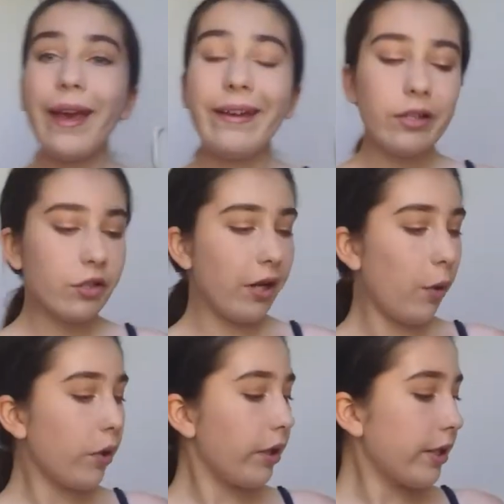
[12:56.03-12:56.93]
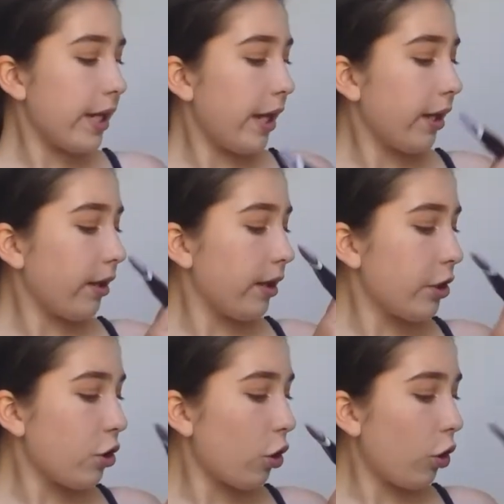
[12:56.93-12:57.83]
Okay, so now we're going to take
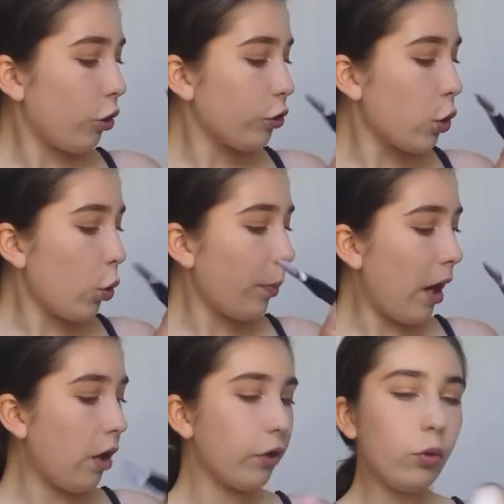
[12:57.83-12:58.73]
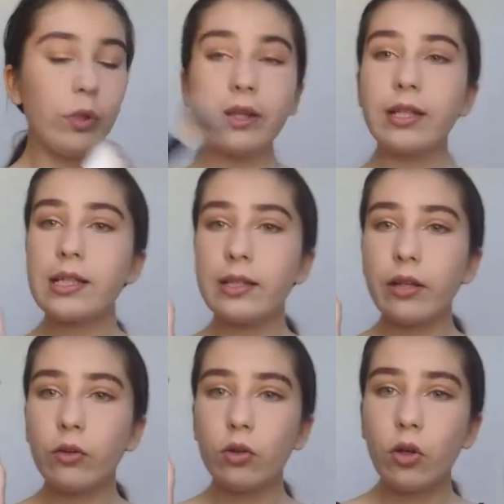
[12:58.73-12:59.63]
this contour powder with this
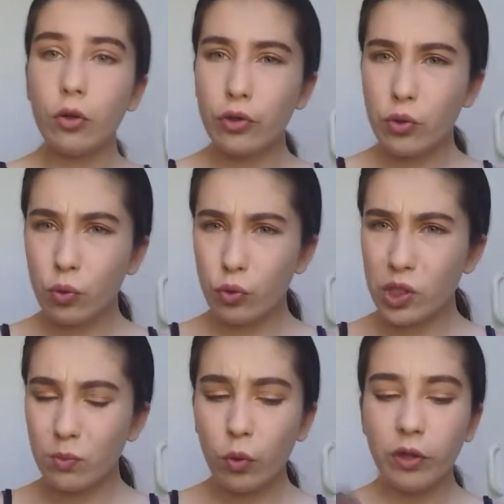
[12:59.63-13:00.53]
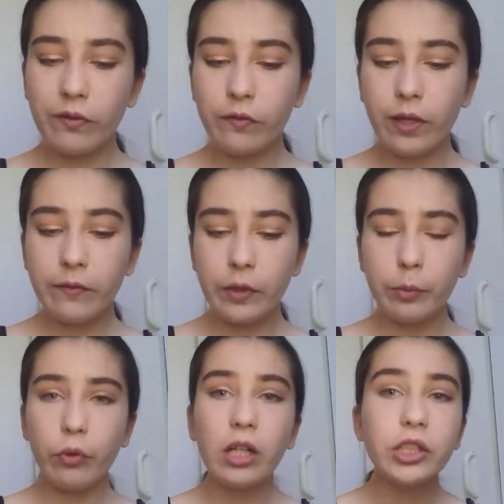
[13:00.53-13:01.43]
little contour smaller
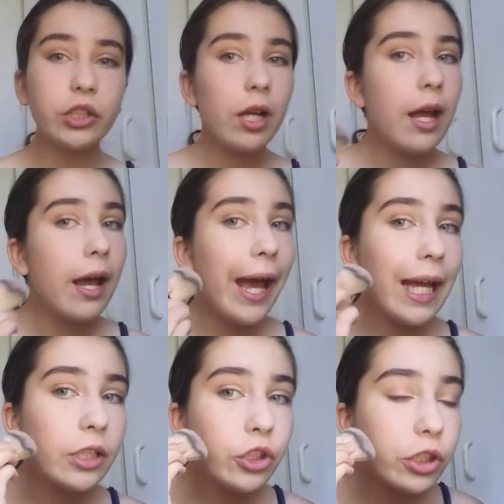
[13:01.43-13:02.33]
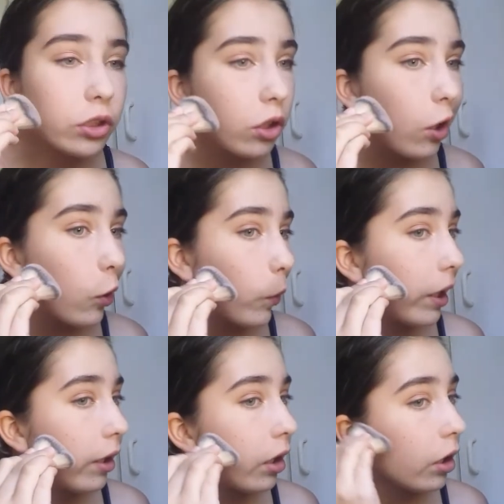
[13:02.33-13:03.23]
fluffy brush and just go
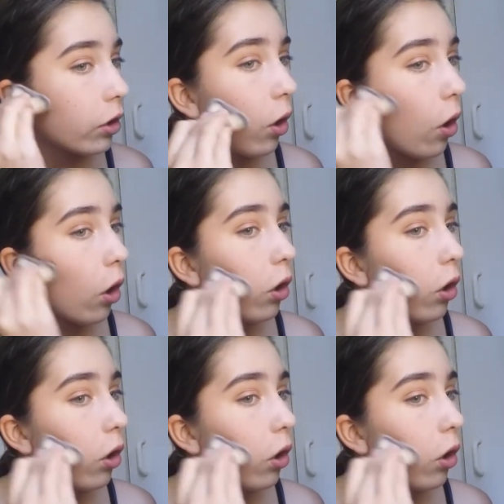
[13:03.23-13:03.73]
in the